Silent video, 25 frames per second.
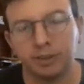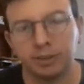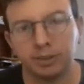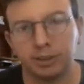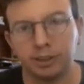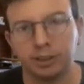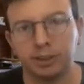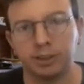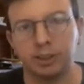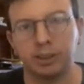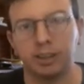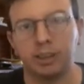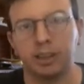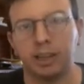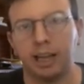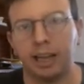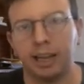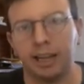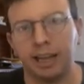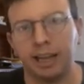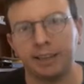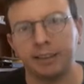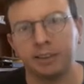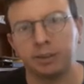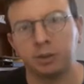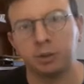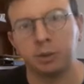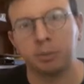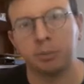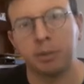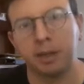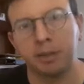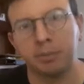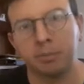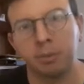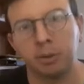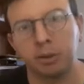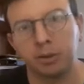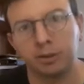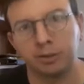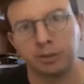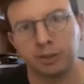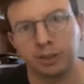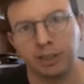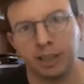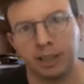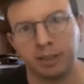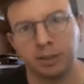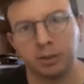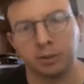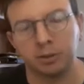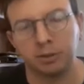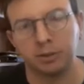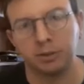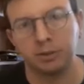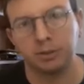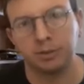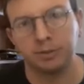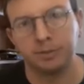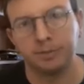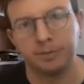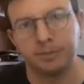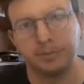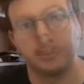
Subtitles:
sigil and add it to my book of shadows.